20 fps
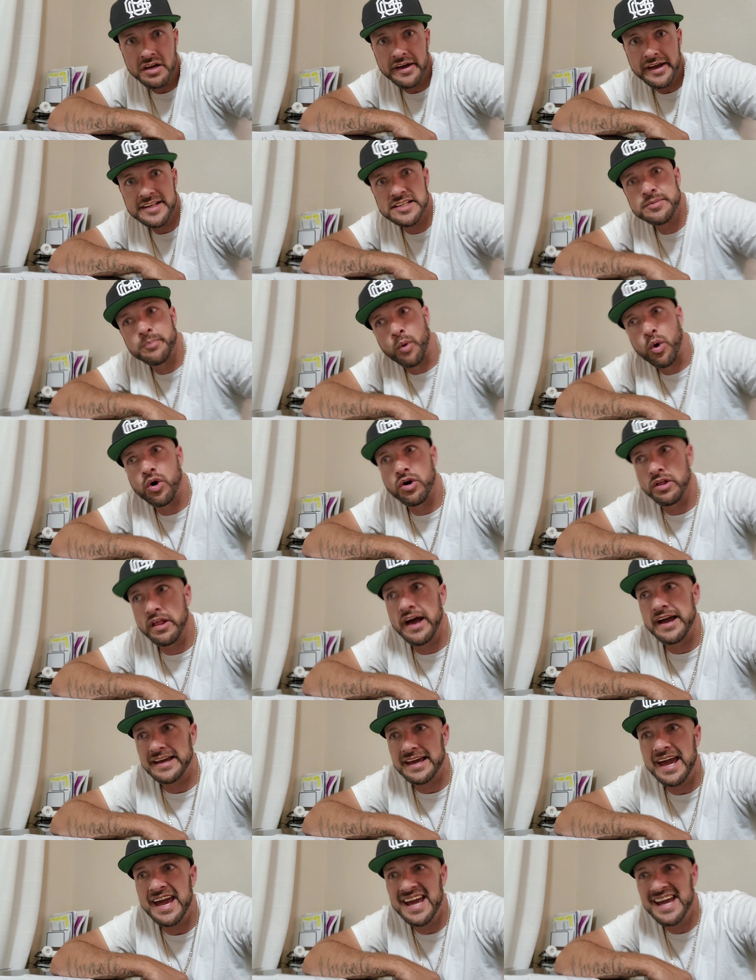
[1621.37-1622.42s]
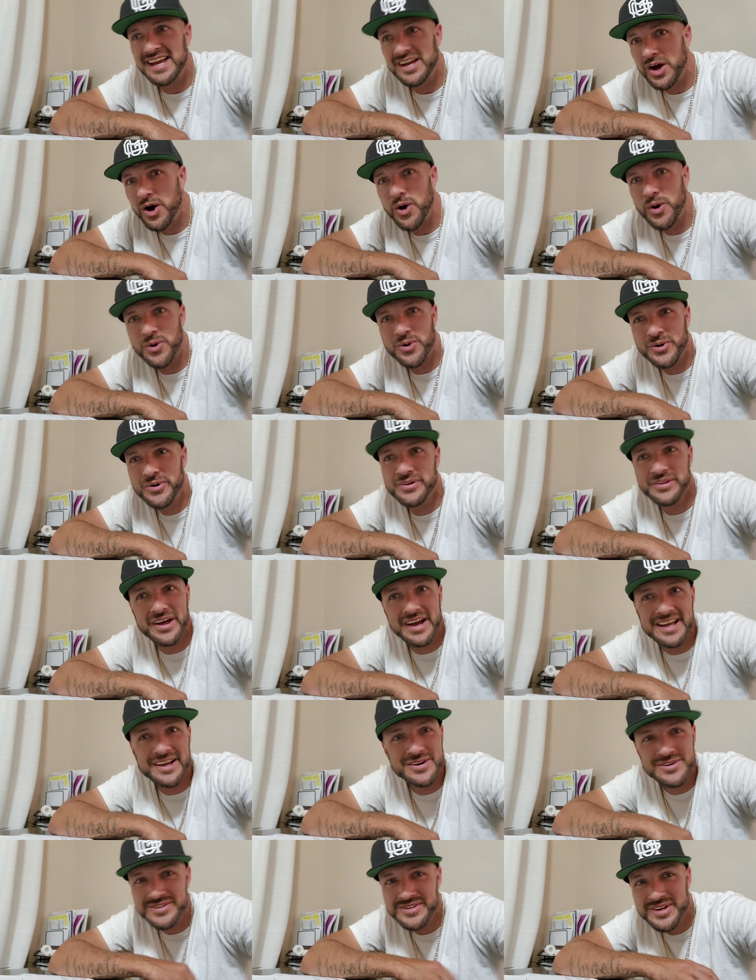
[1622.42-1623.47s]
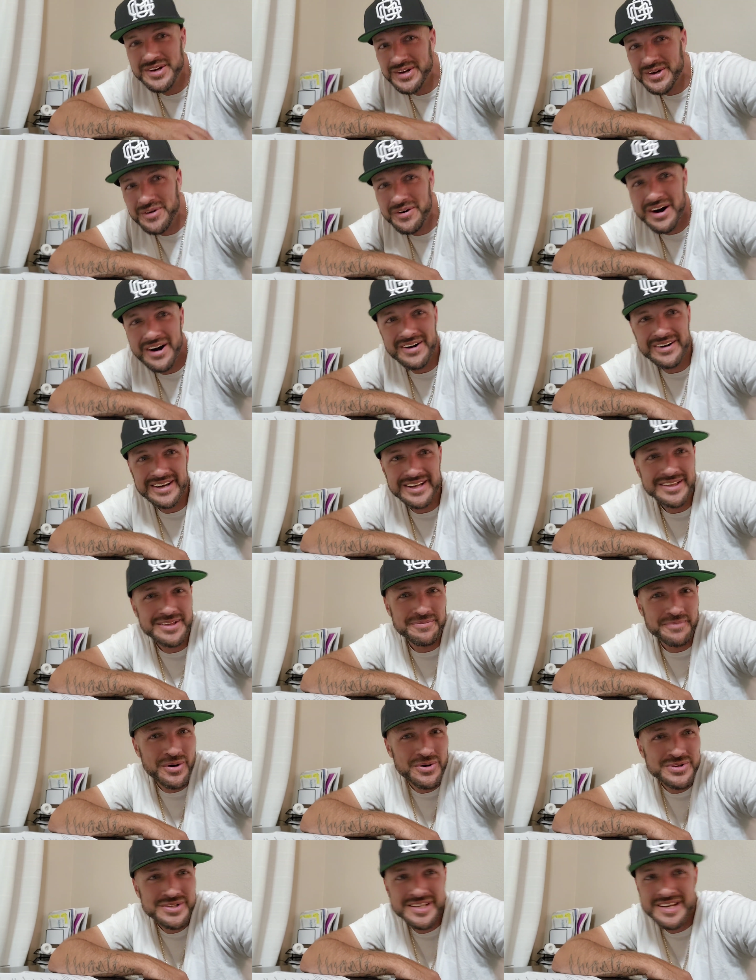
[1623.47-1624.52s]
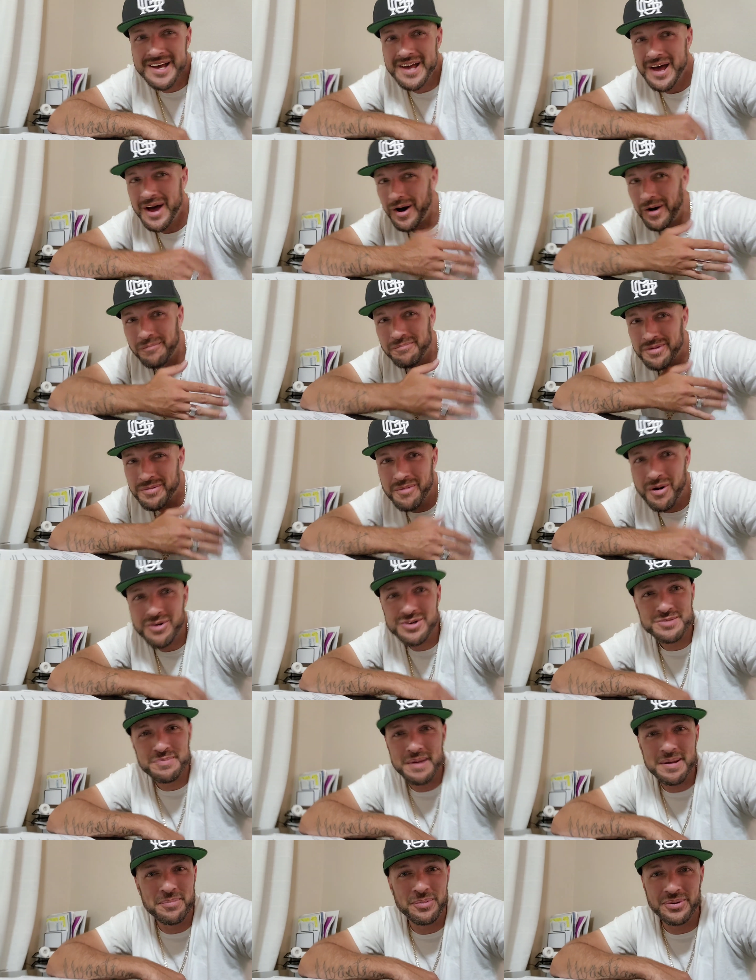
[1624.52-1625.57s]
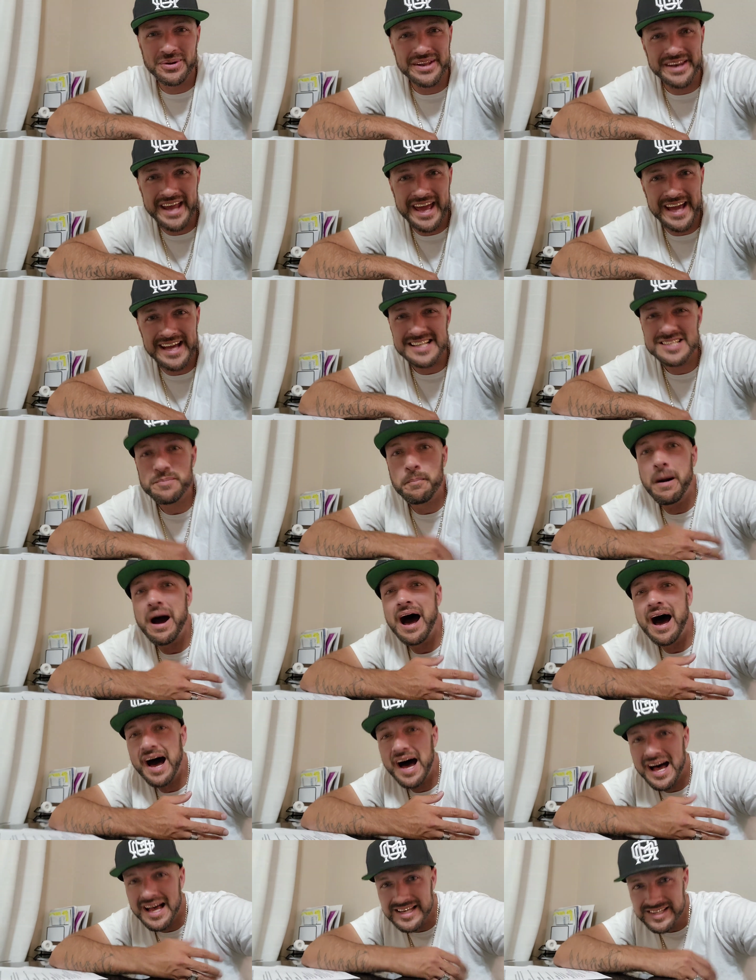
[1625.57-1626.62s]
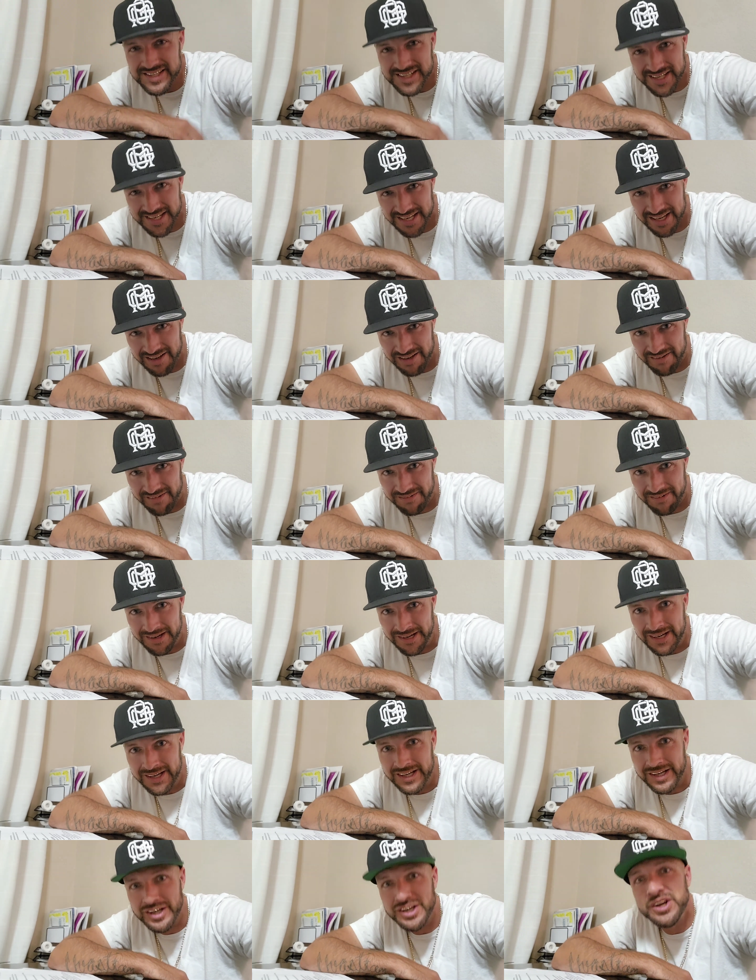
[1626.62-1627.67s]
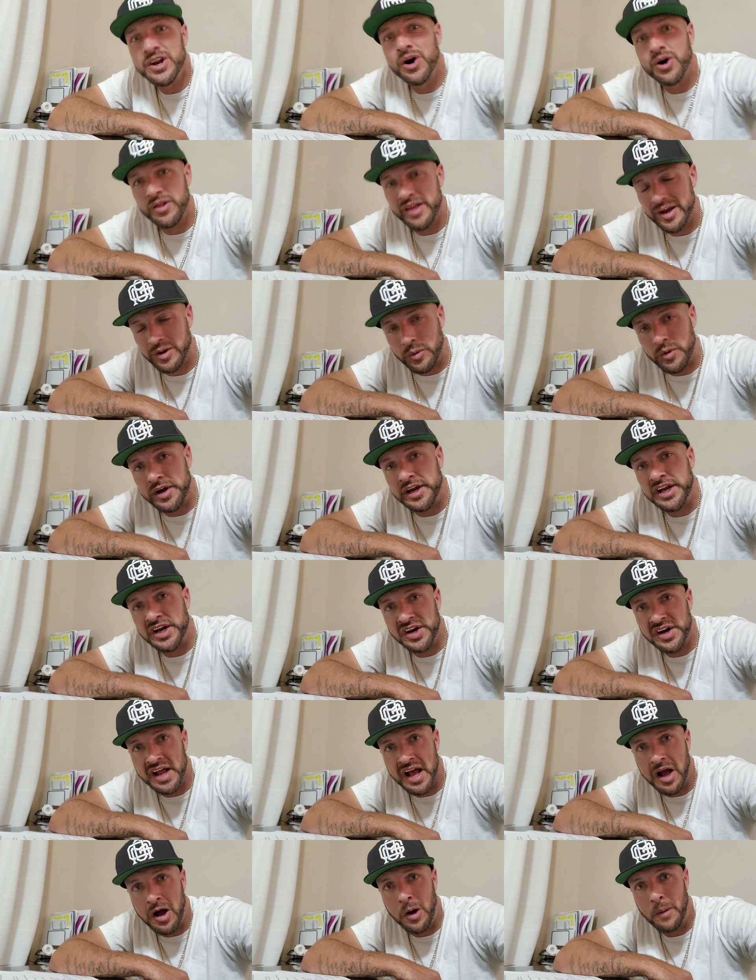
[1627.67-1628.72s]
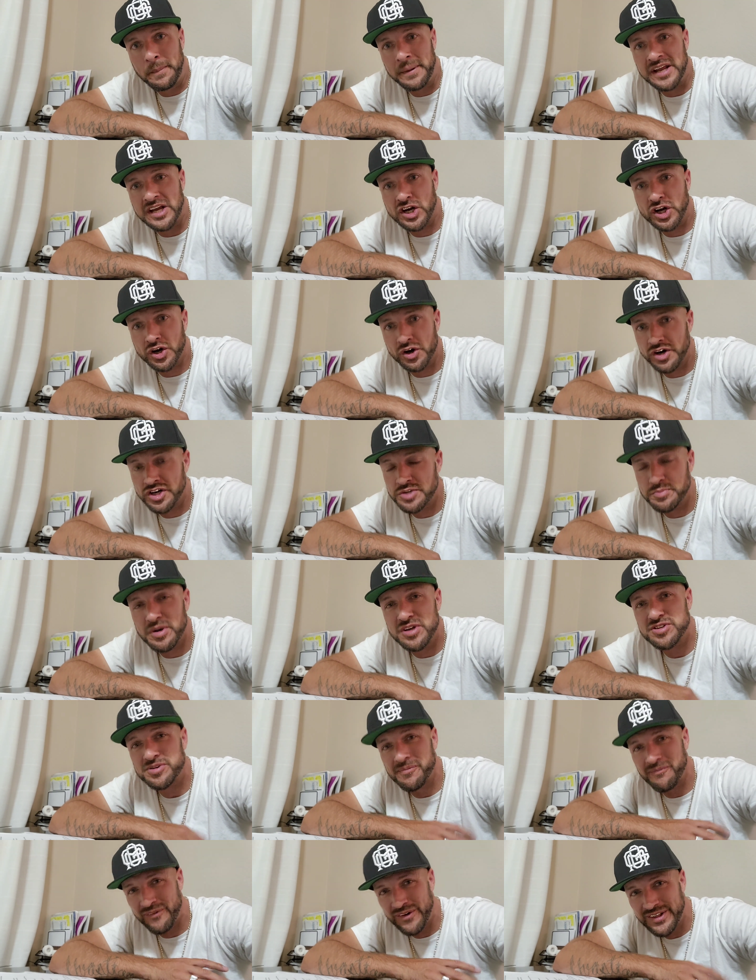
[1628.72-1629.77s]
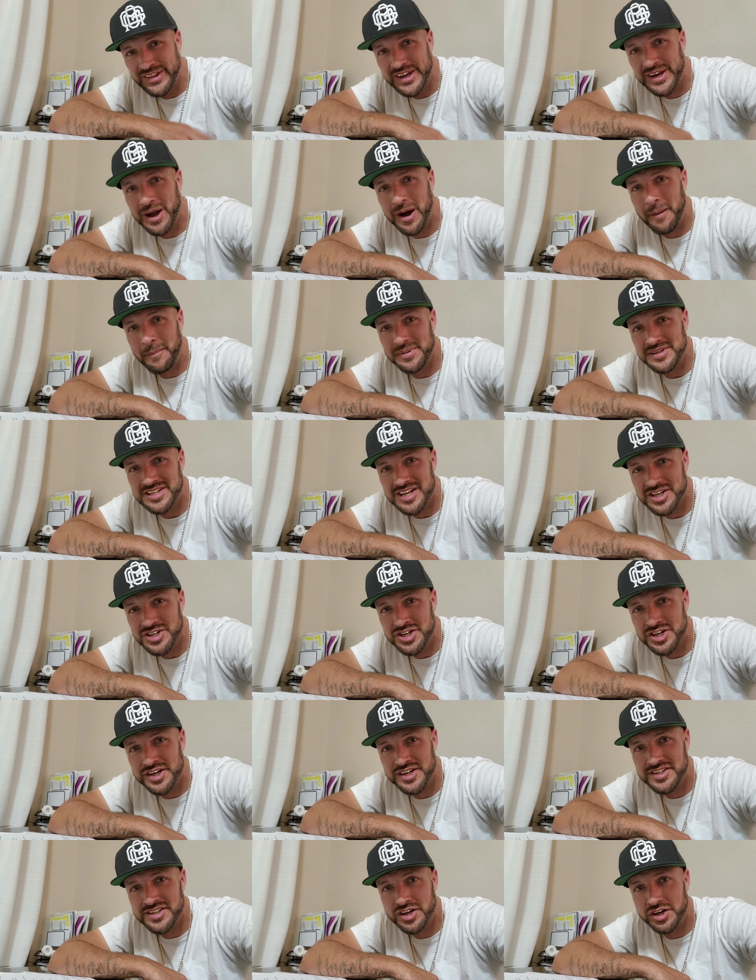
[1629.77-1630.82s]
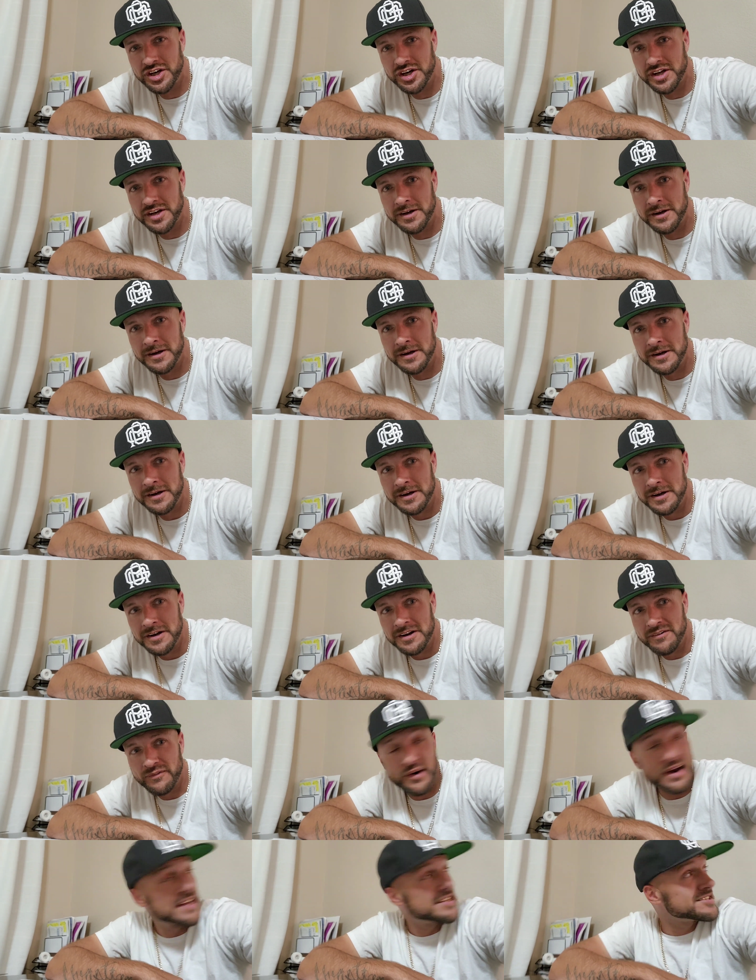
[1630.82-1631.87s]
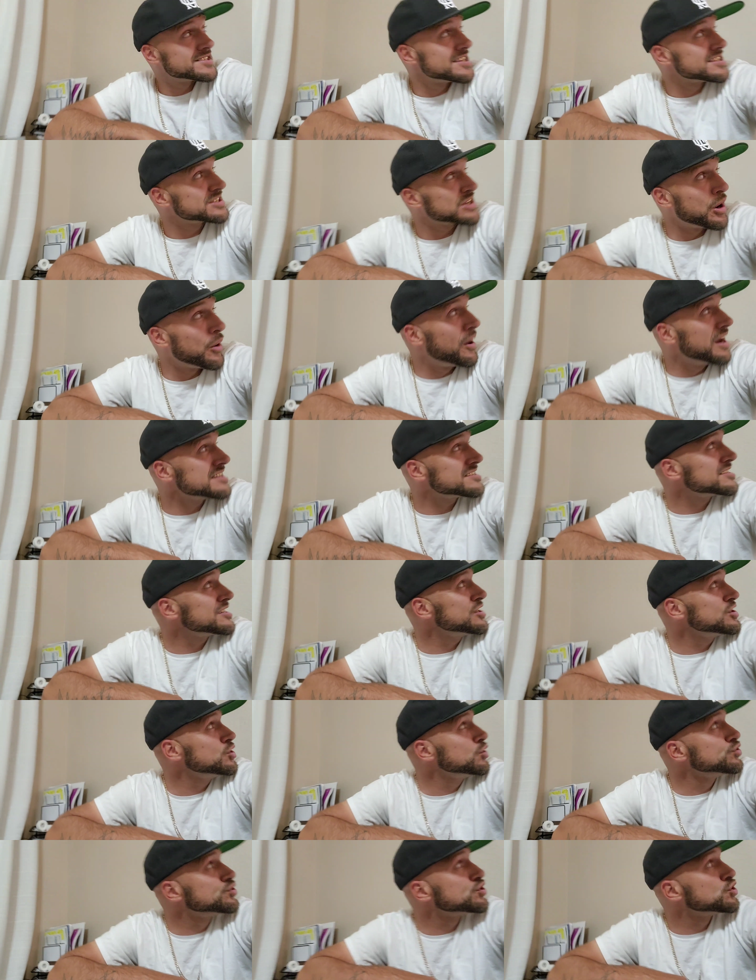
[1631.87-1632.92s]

it's more like, hey, yo, who's going to go out and get help the most people today? It's positive. Like, we're here to help and encourage, but some friendly competition is good. Francisco, I see you